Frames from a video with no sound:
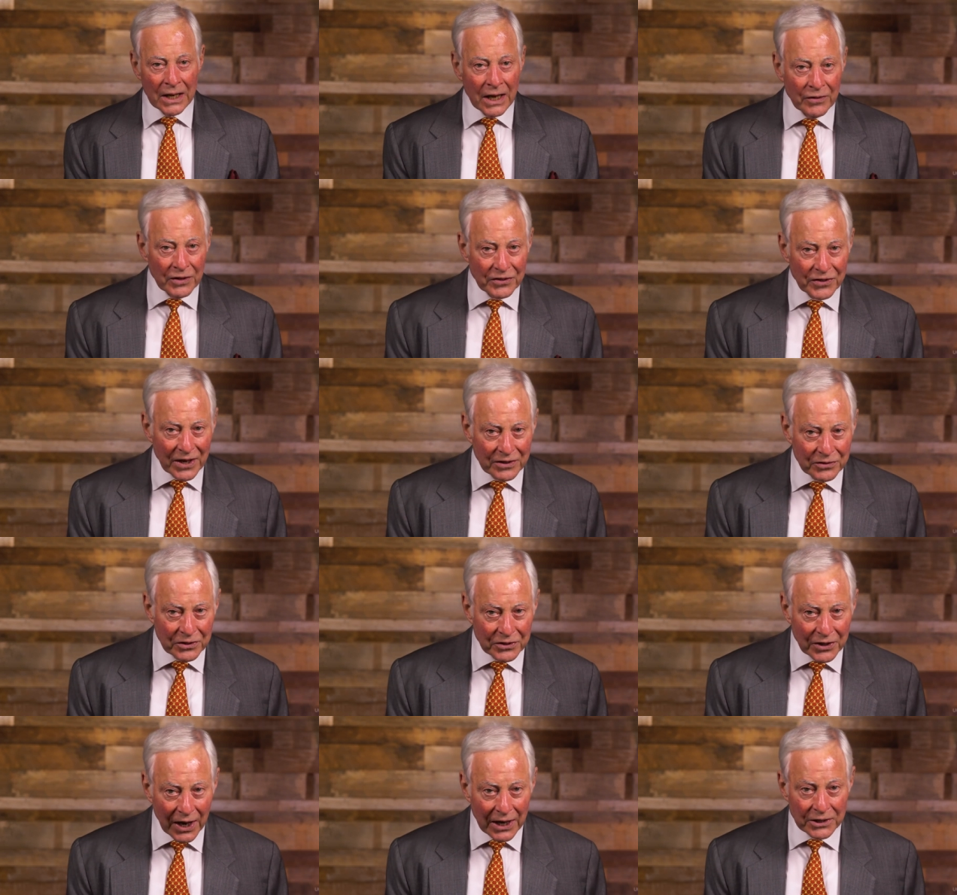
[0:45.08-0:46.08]
In this
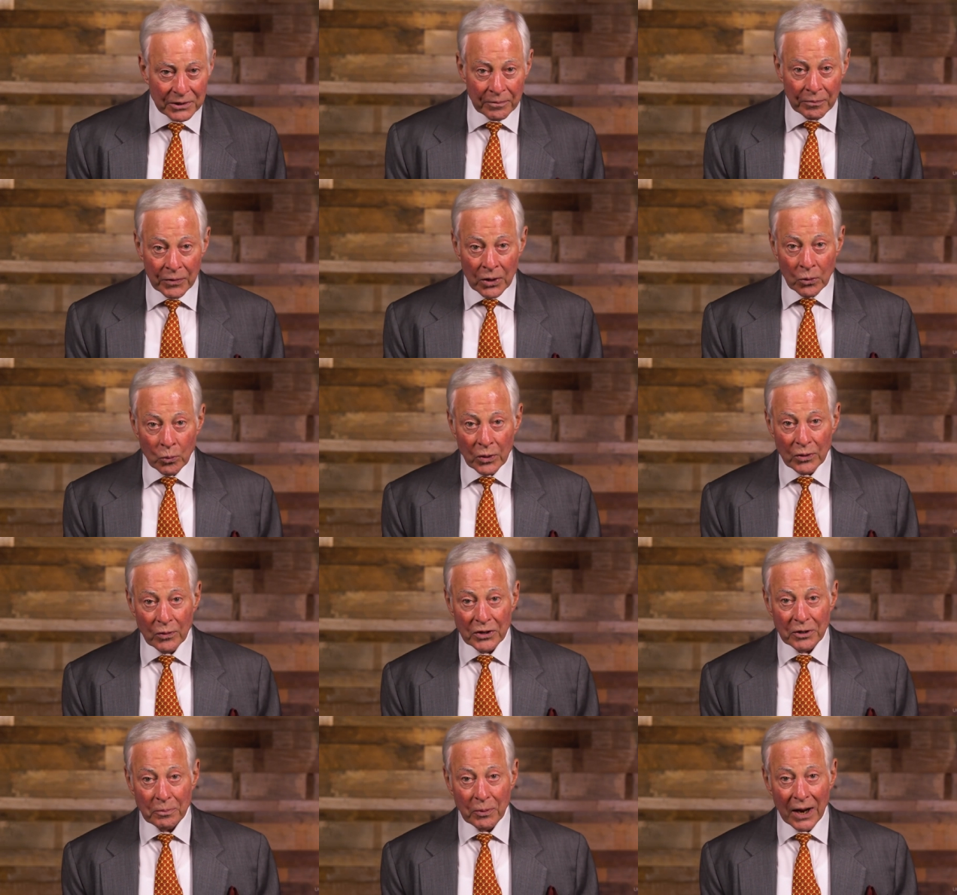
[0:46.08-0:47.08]
exercise, we're
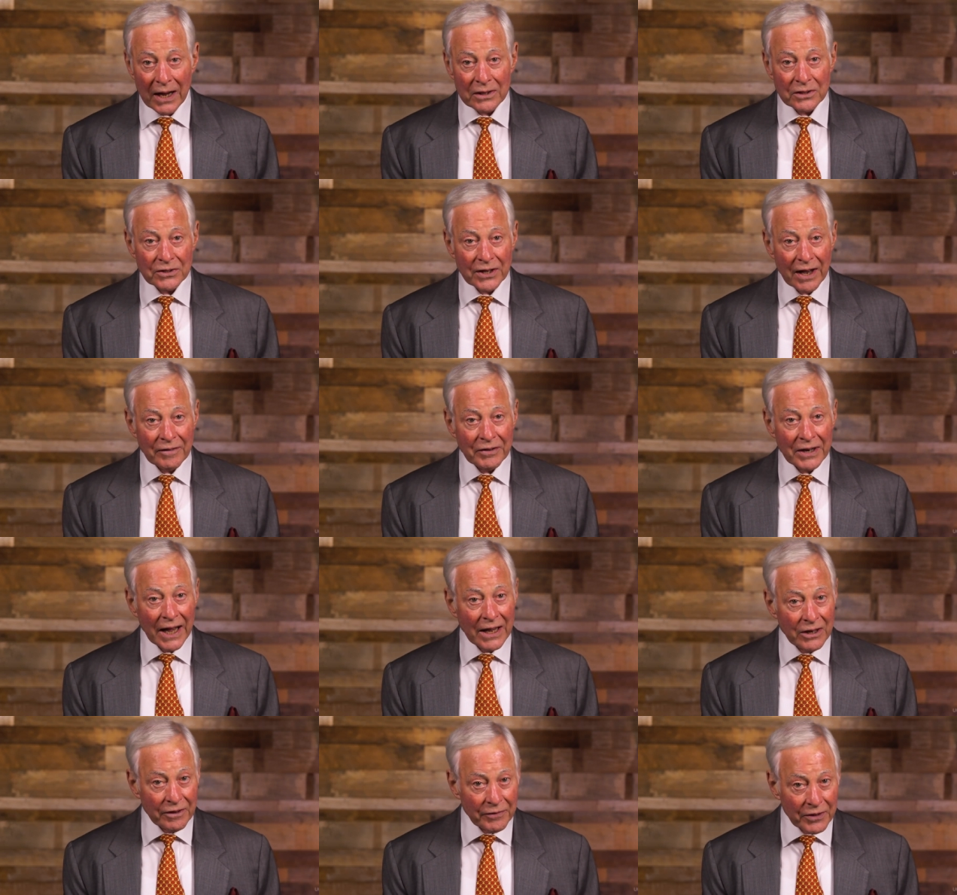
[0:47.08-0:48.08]
going to practice having
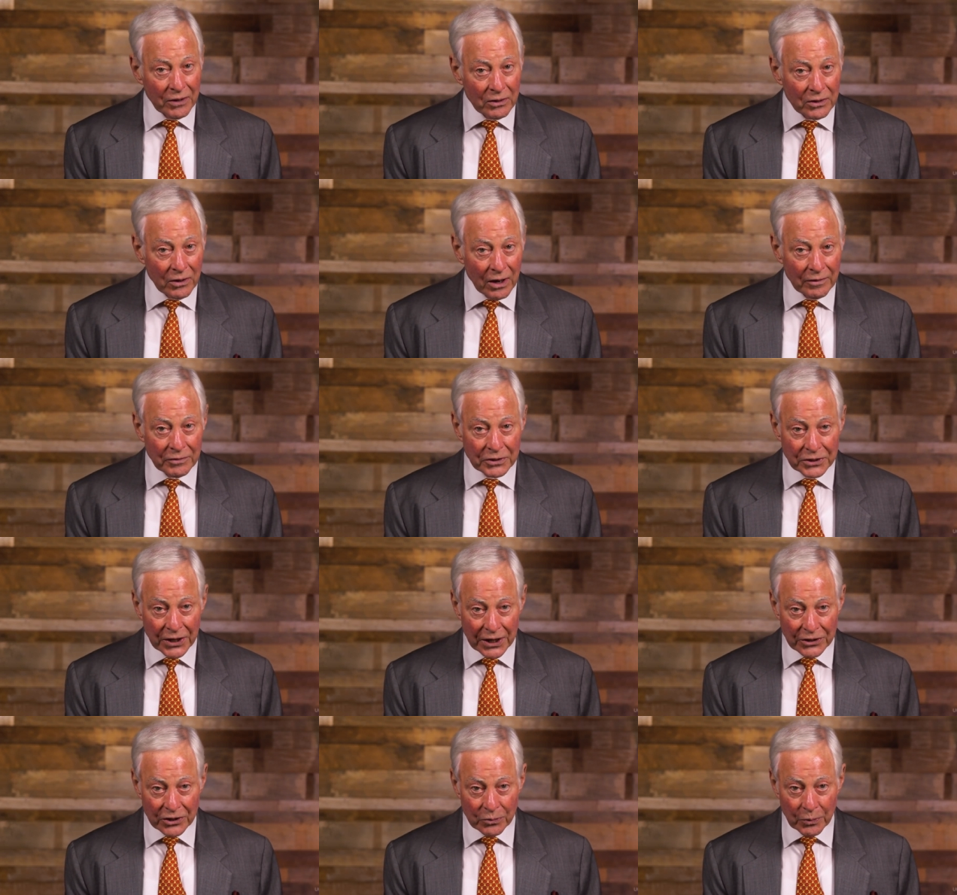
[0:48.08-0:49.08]
a difficult
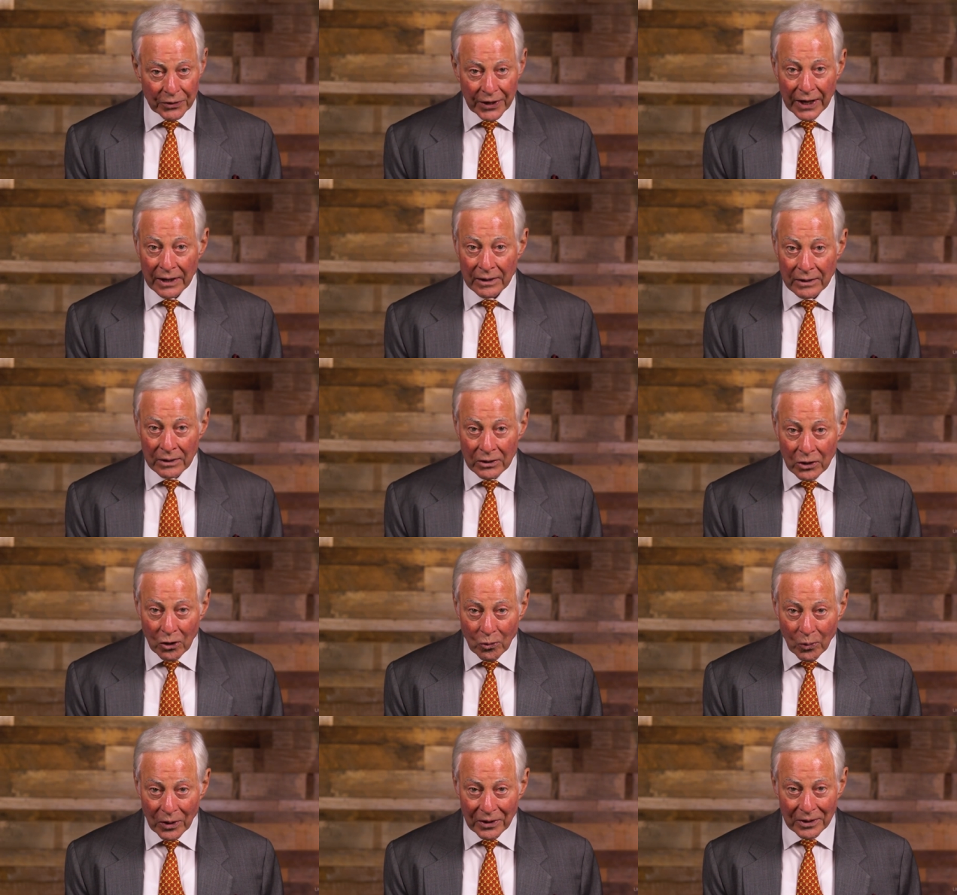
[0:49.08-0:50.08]
conversation with a
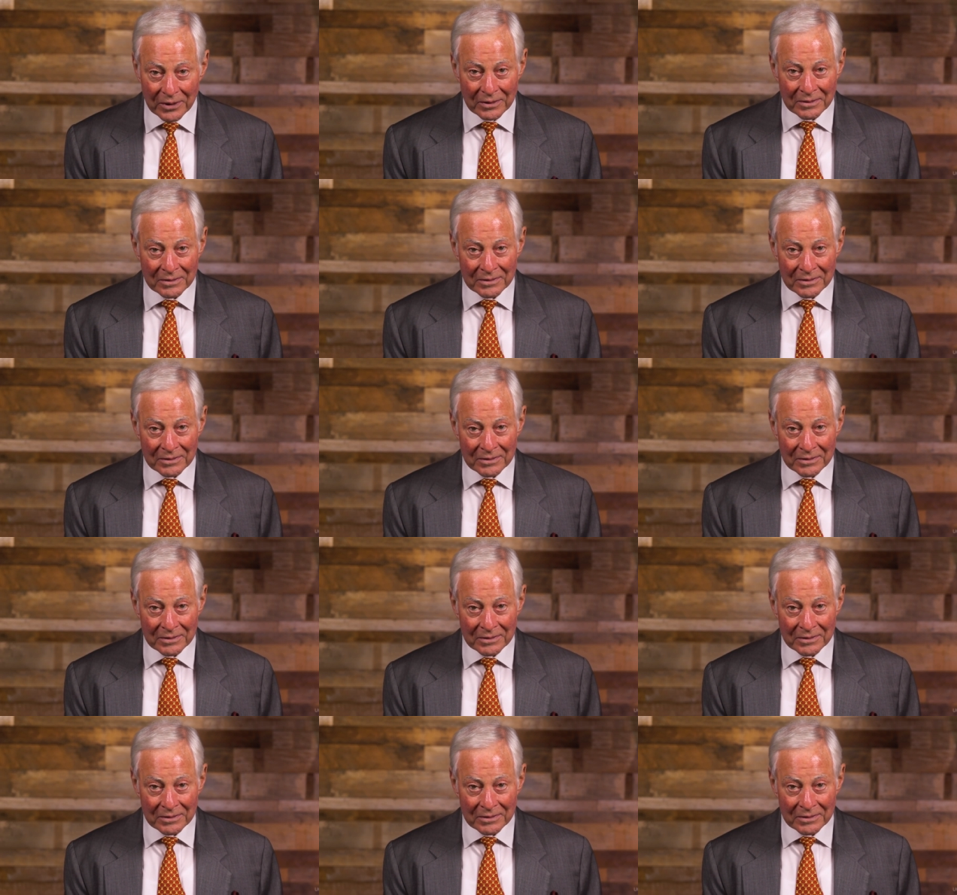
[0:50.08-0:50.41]
coworker,